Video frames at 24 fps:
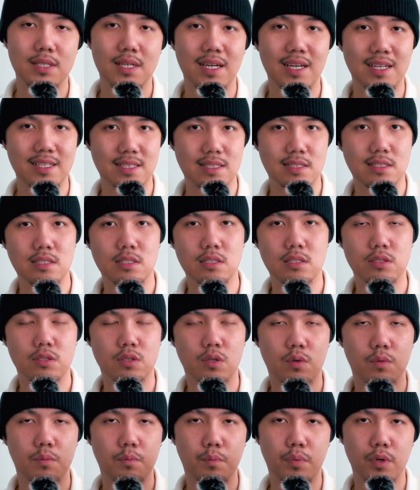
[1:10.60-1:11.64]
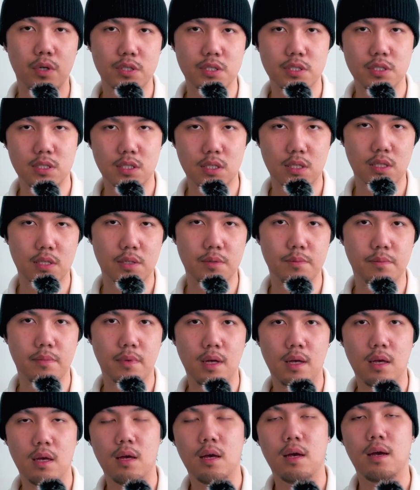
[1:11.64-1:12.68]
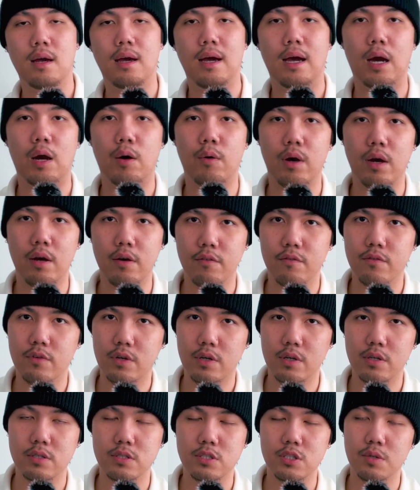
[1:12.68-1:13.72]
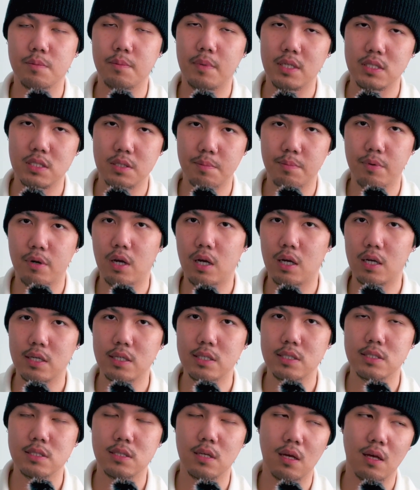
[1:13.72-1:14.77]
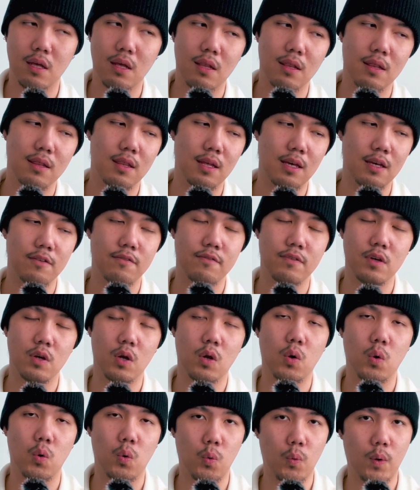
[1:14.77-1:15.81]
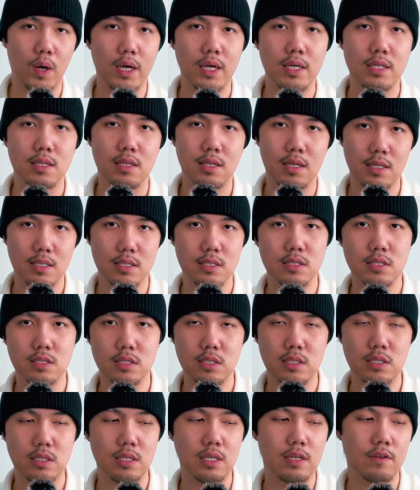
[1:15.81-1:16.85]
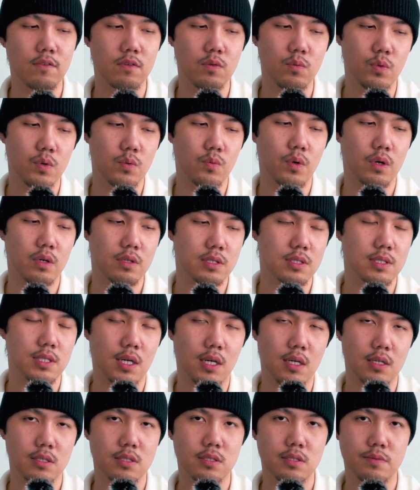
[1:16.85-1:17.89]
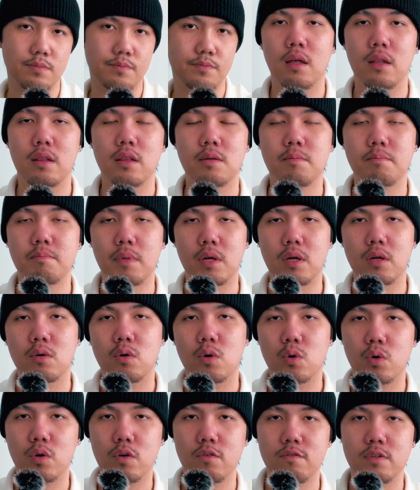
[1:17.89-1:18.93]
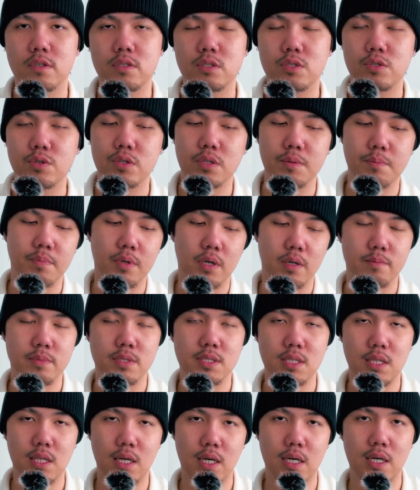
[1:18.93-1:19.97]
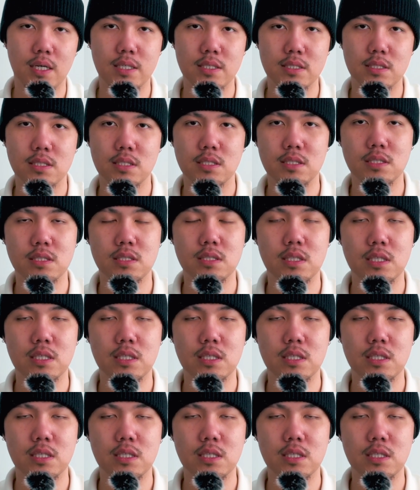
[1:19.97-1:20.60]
hesitant on purchasing them. However, to my surprise, they fit quite nicely even when wearing socks. The male equivalent to the pumped slides is